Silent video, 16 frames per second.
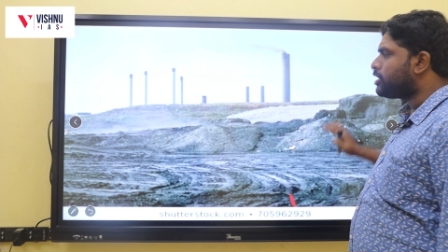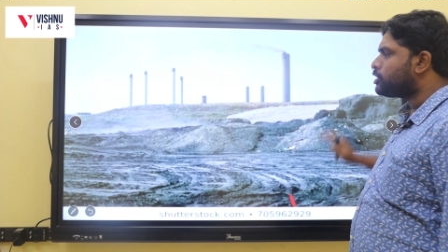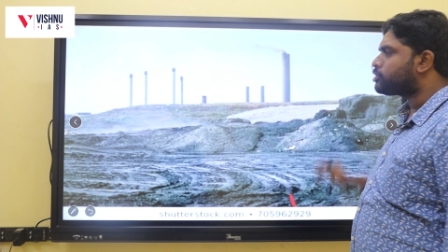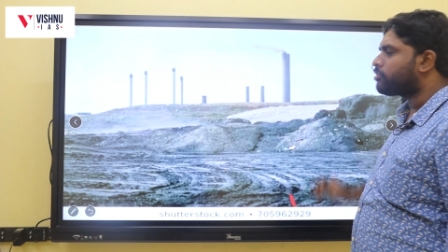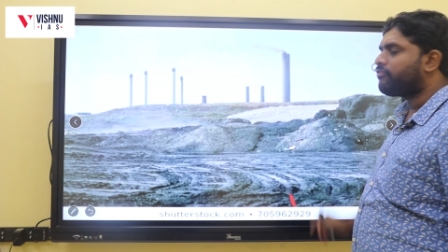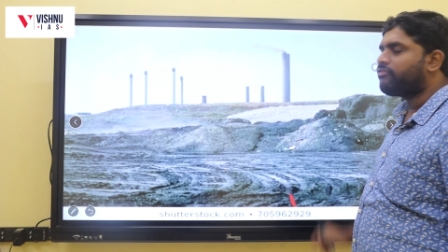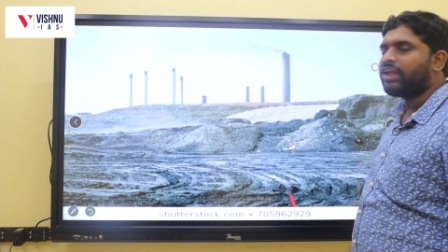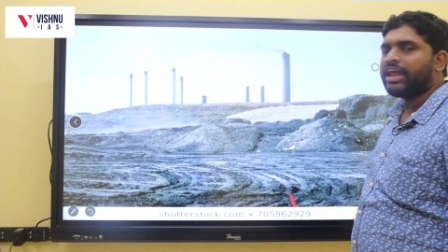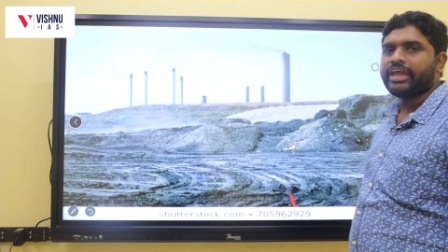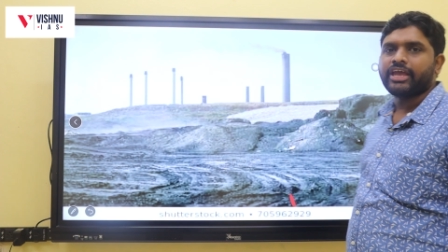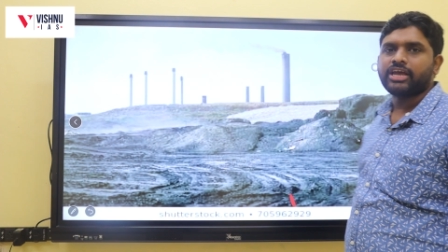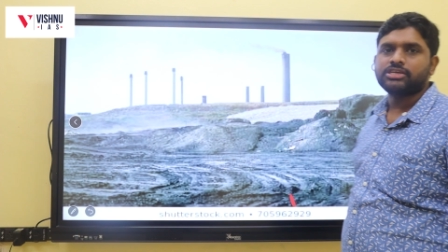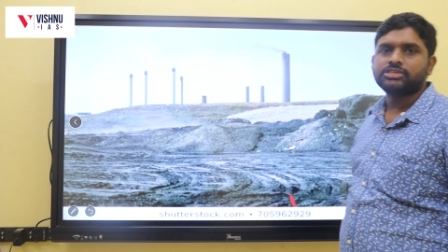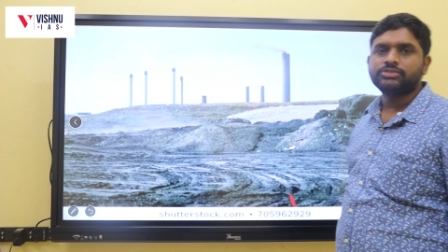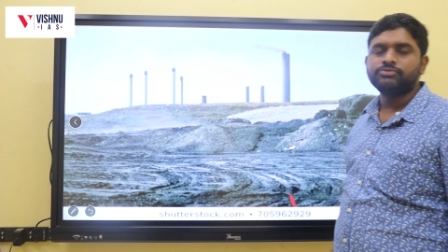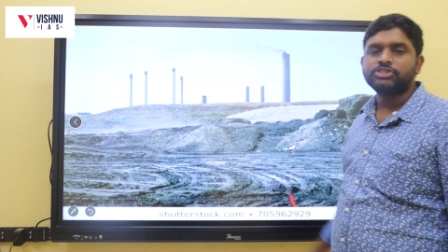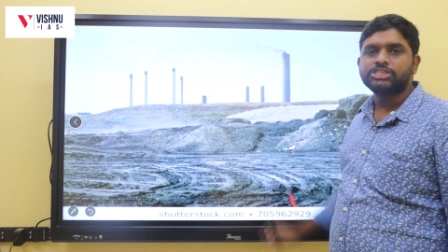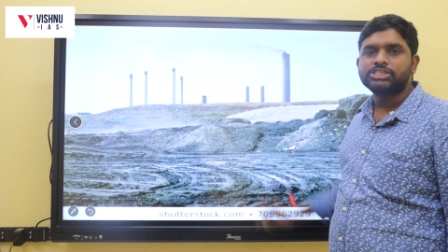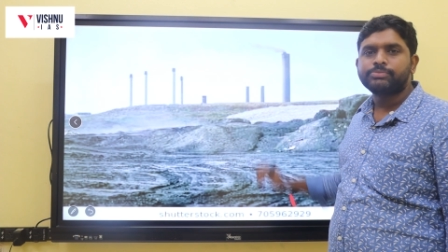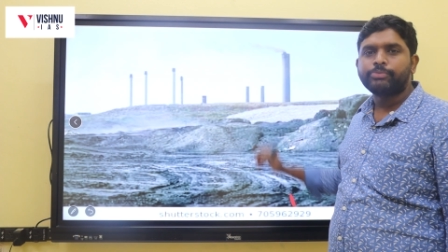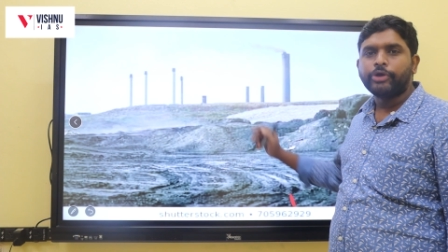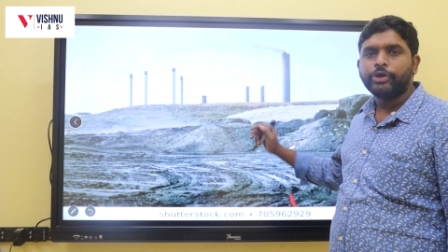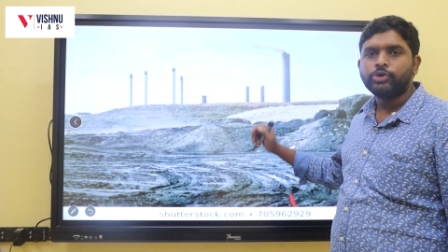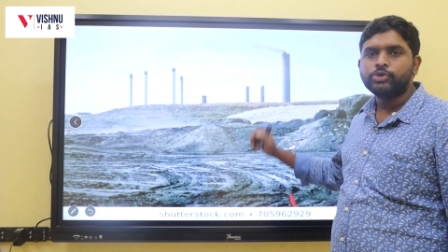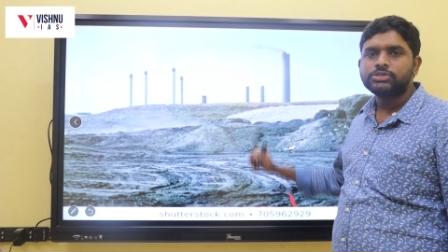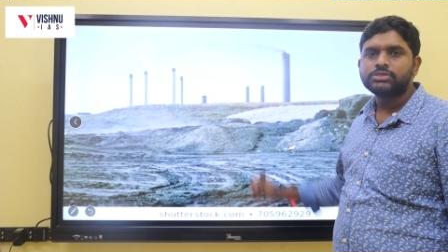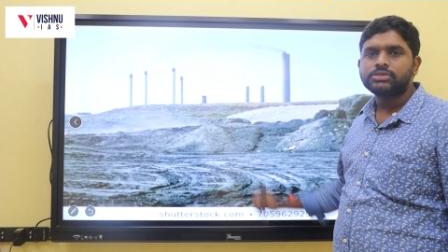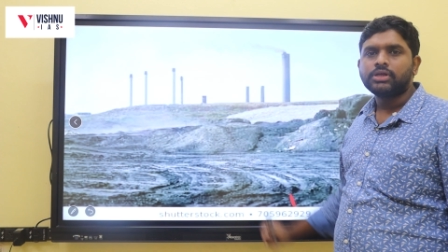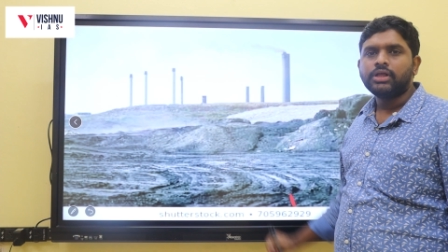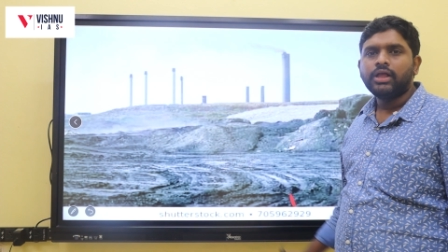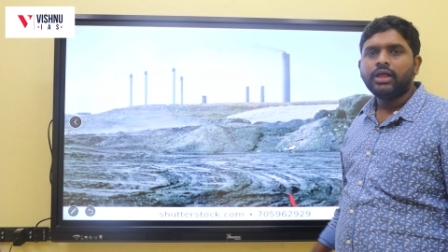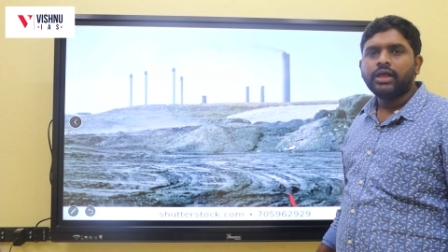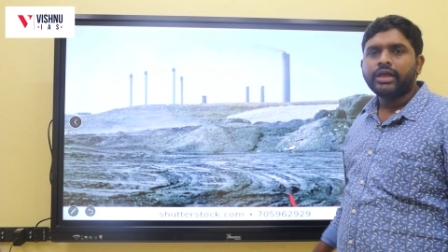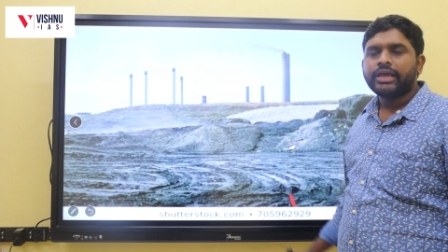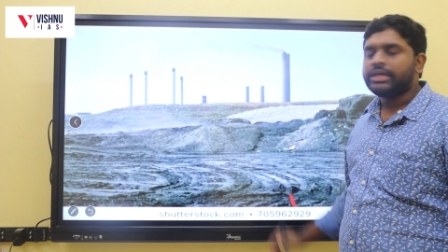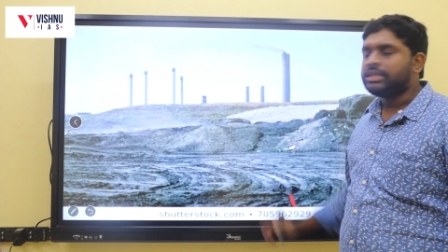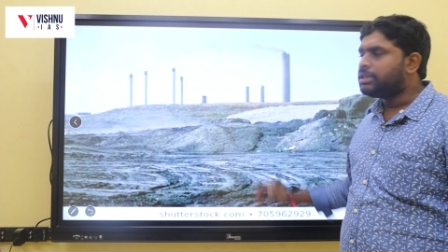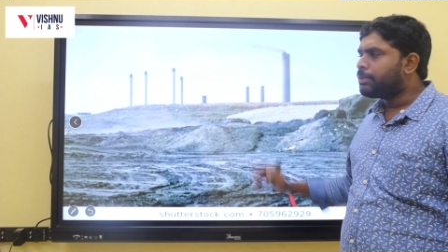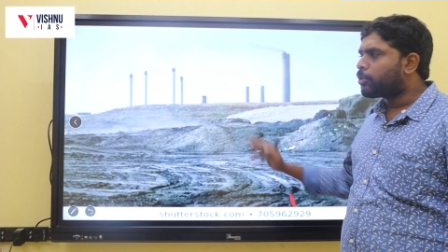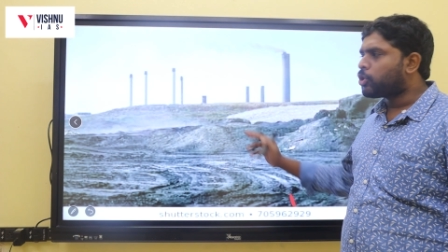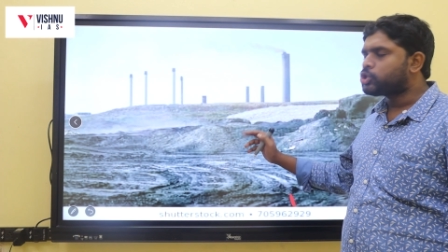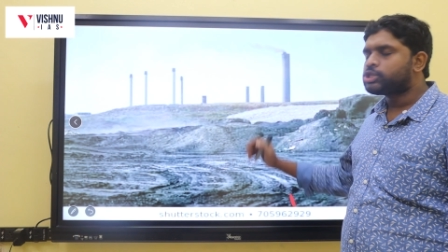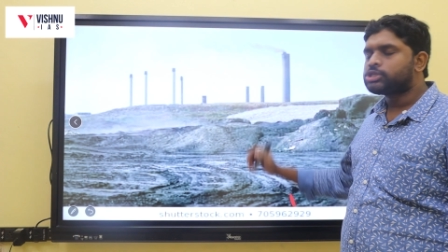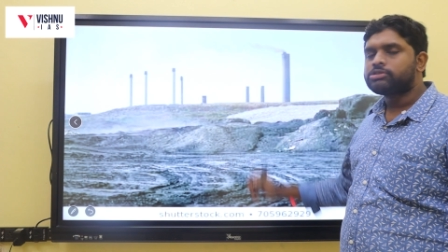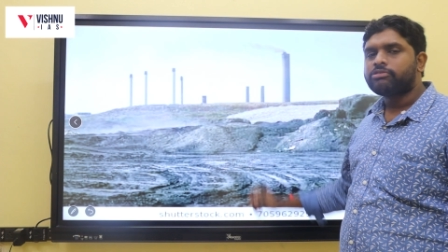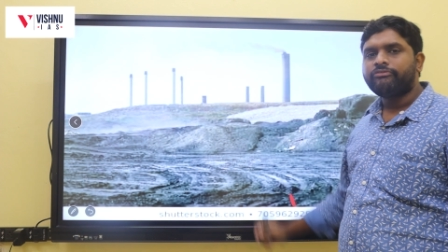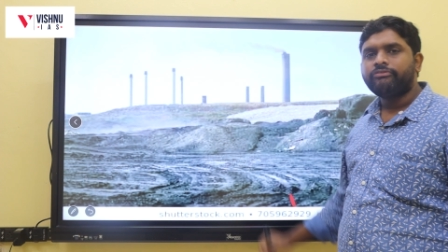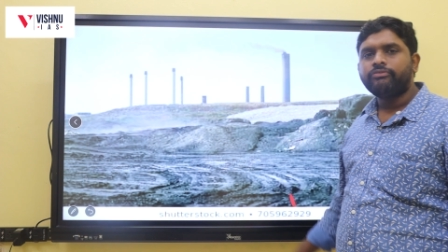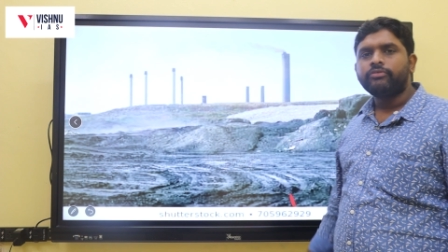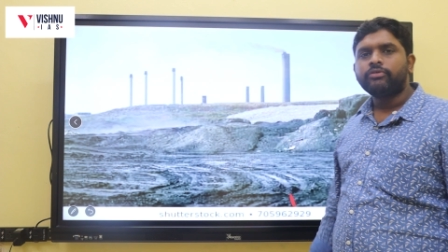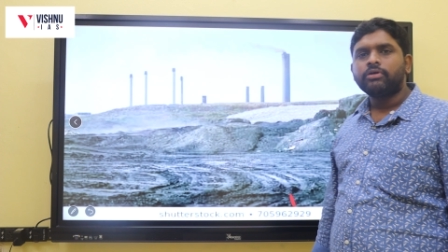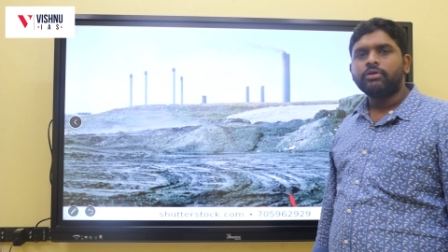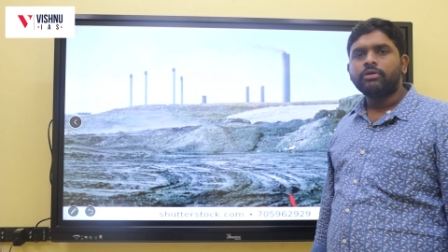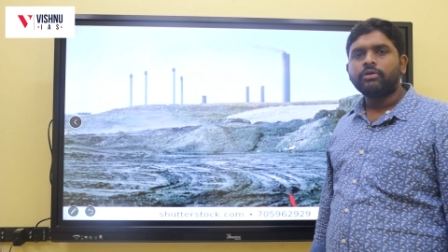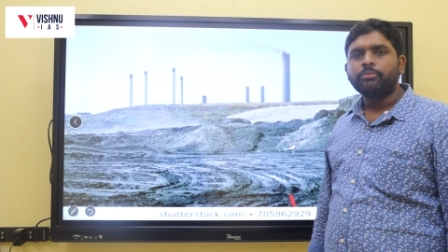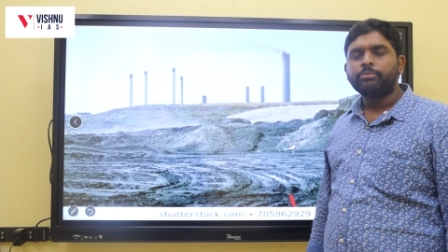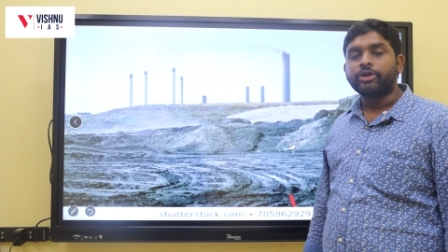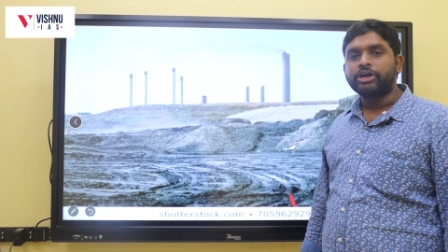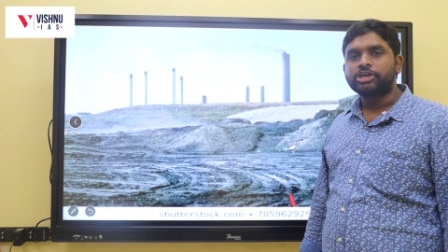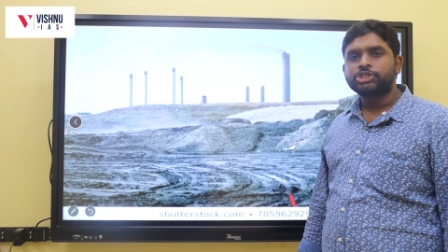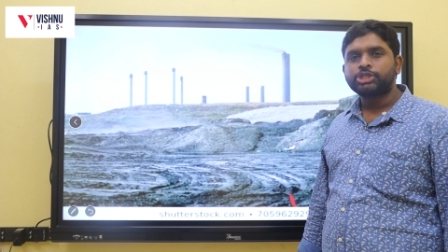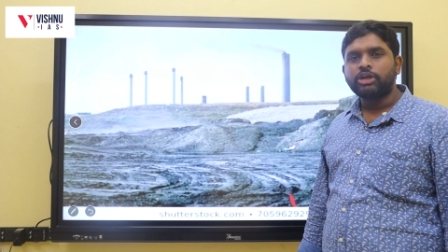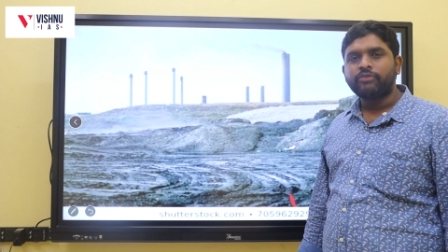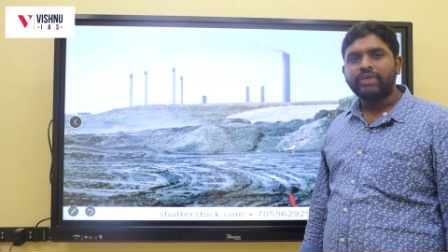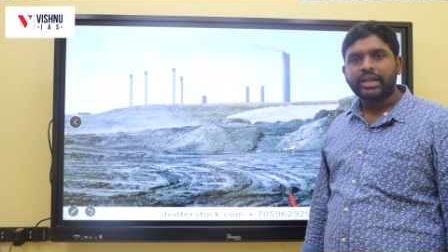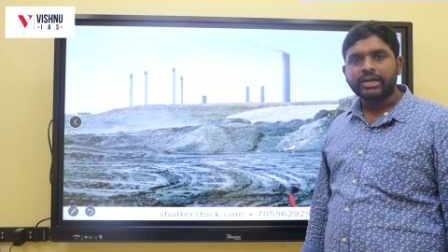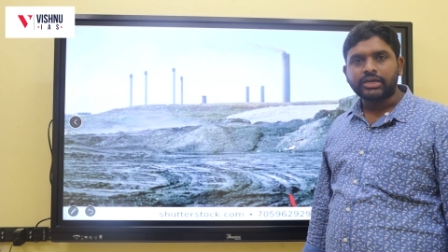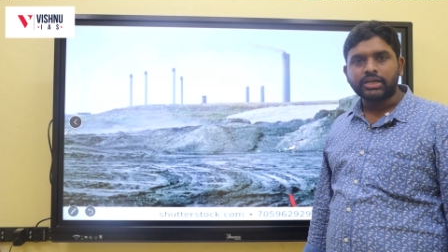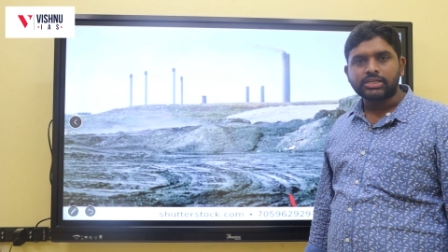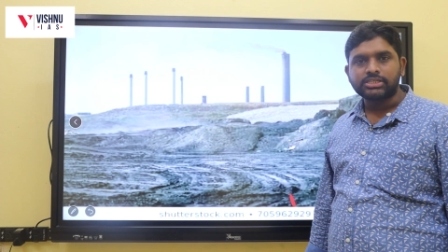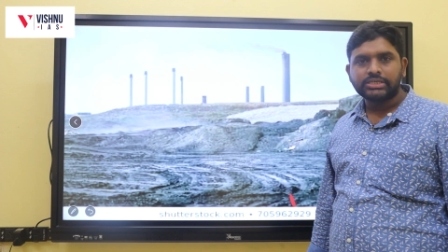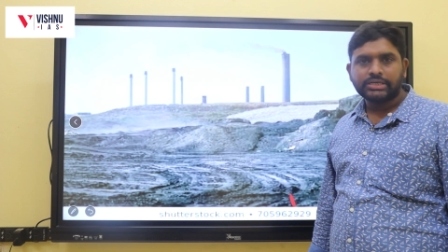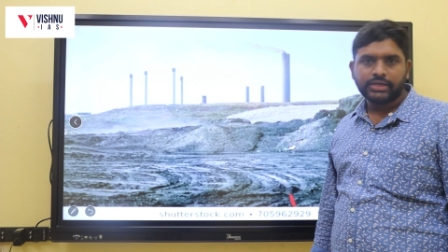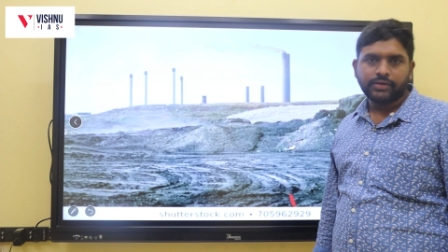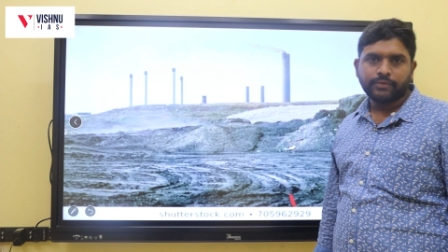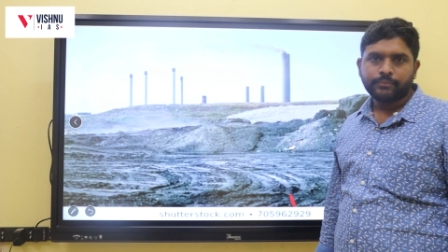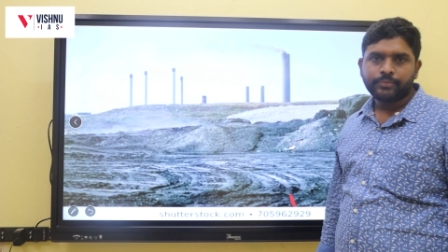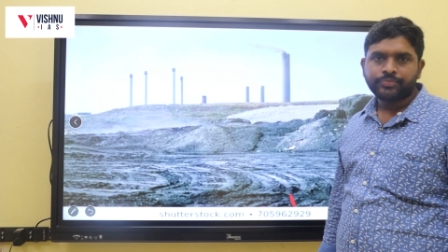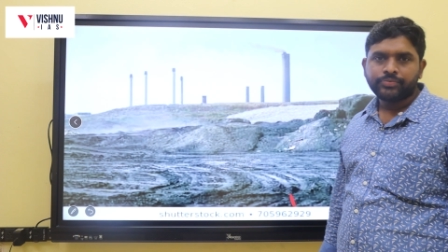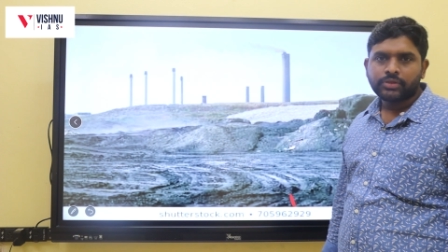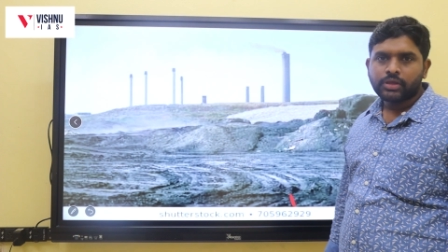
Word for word: elements of fly ash which is produced in the process of production of electricity.